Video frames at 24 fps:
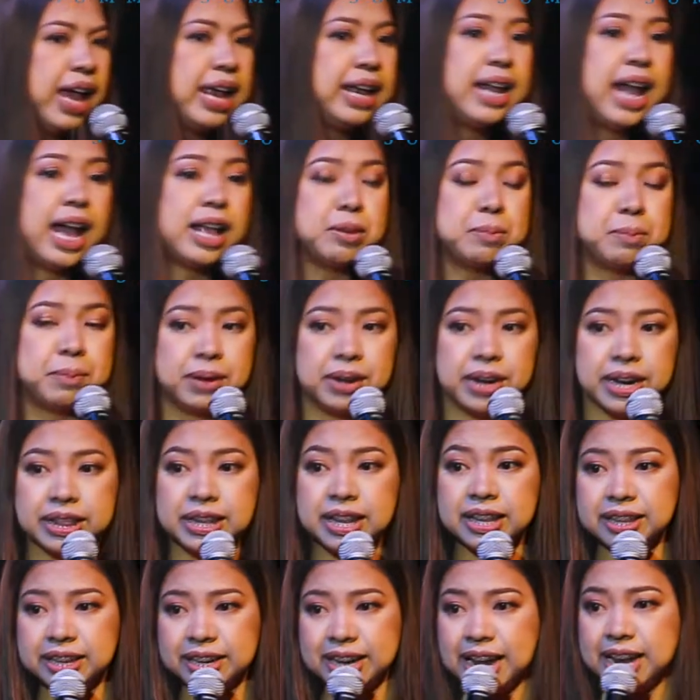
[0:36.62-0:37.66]
I got buried
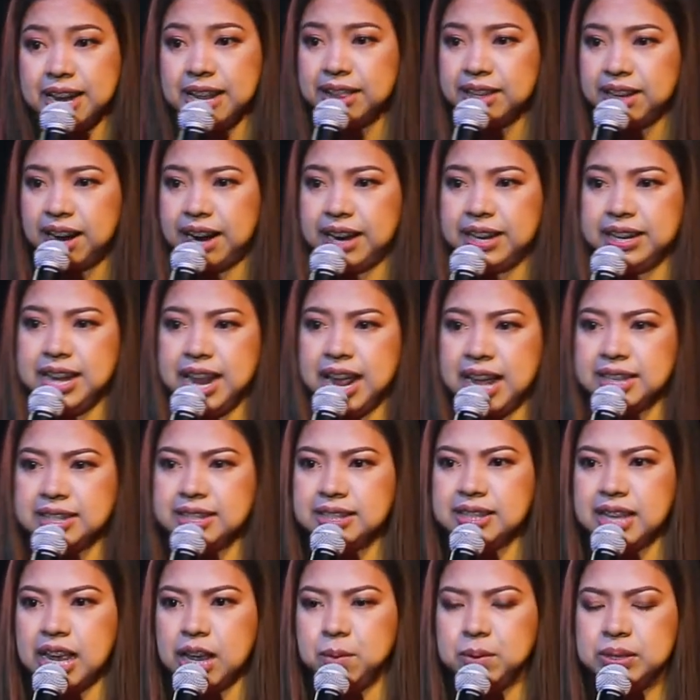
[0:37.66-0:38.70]
in credit card
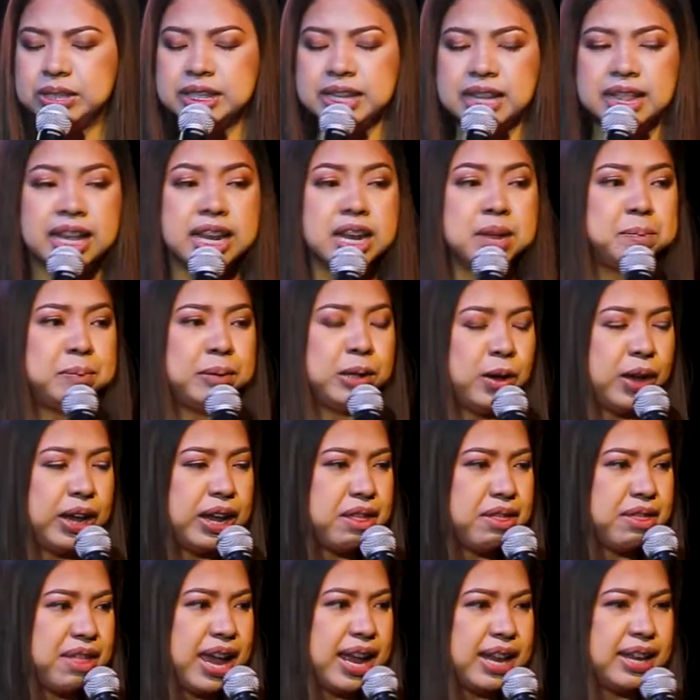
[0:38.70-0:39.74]
debts. I was still an
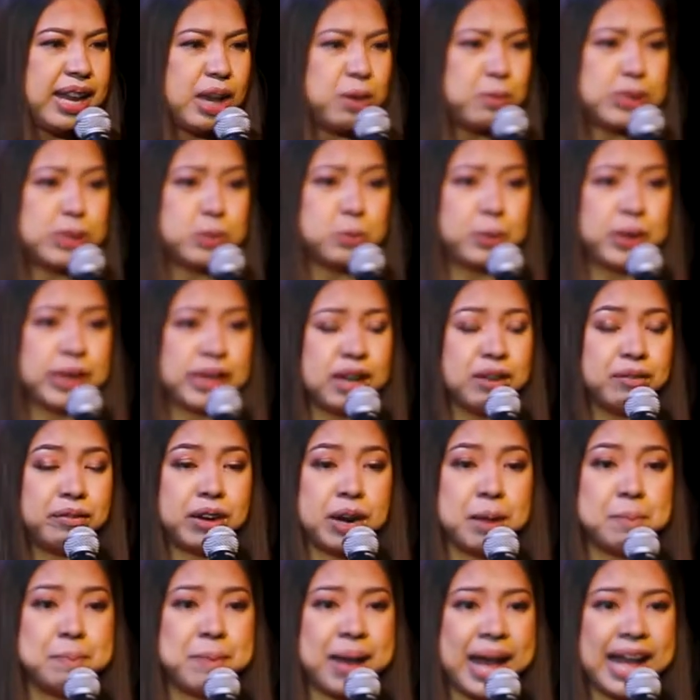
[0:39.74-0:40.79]
employee then. I was working for
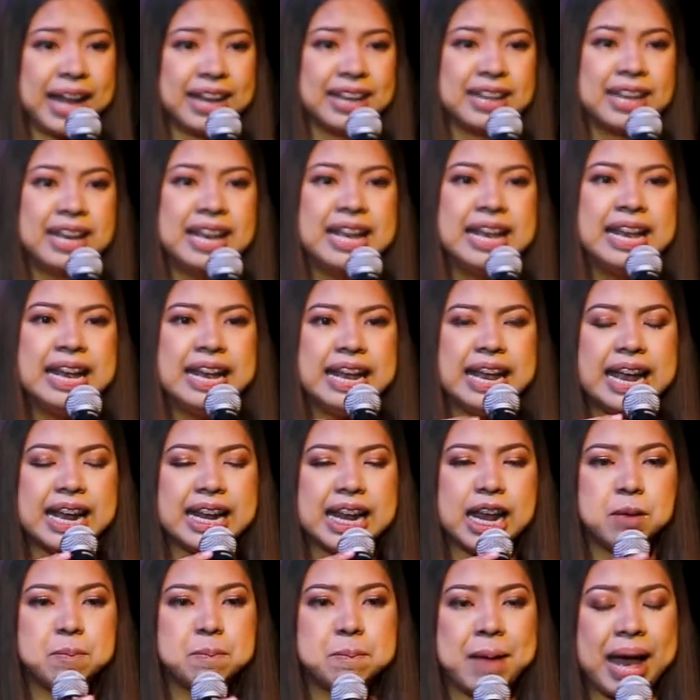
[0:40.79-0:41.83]
a bank. And
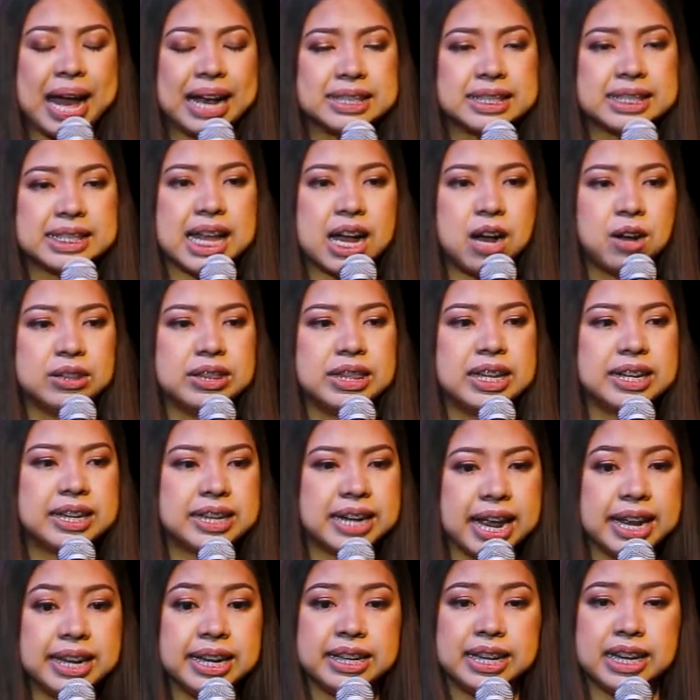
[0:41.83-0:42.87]
I maxed out the
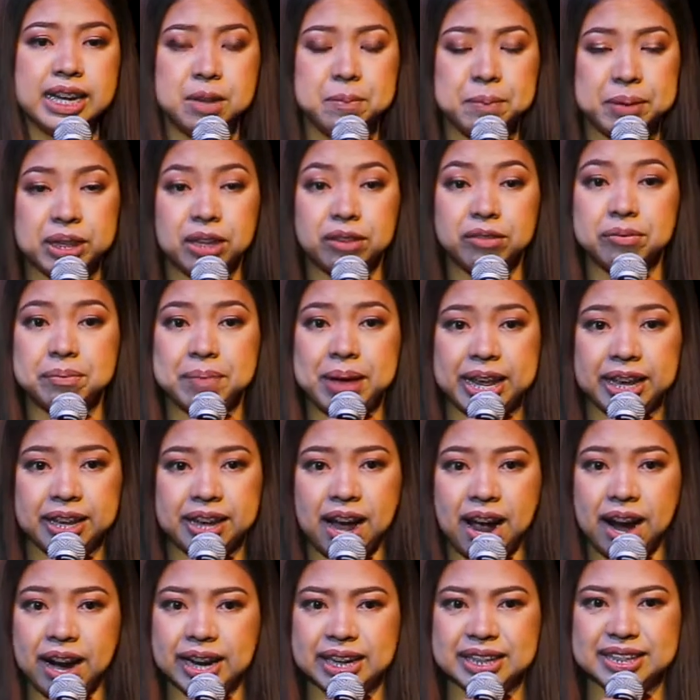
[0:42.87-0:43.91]
credit limit of my
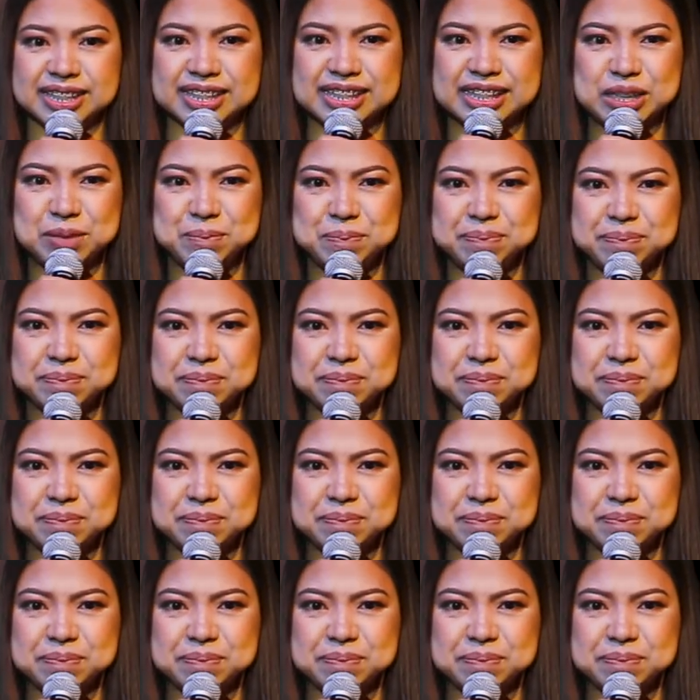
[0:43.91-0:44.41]
cards.